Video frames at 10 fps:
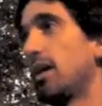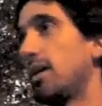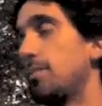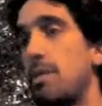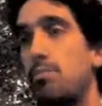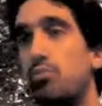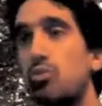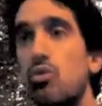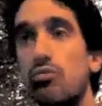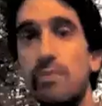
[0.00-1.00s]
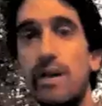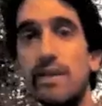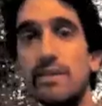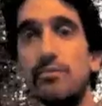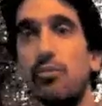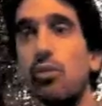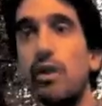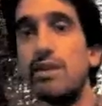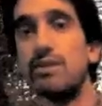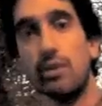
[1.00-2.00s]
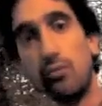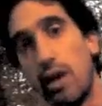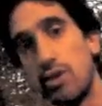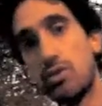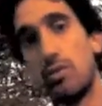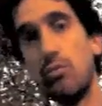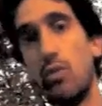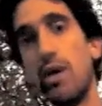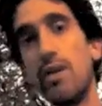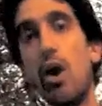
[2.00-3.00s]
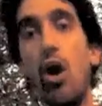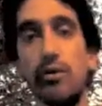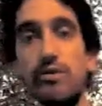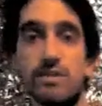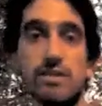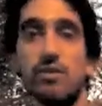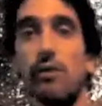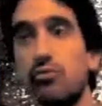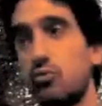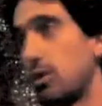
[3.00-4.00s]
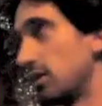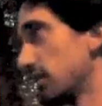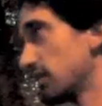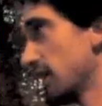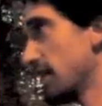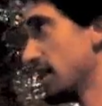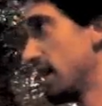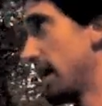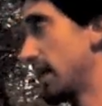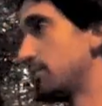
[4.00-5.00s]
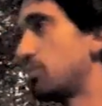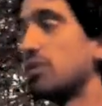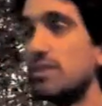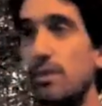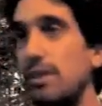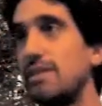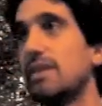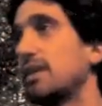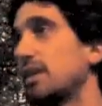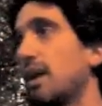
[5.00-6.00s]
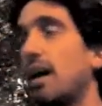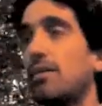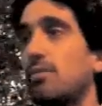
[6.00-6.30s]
improvements for integration with host softwares and portability and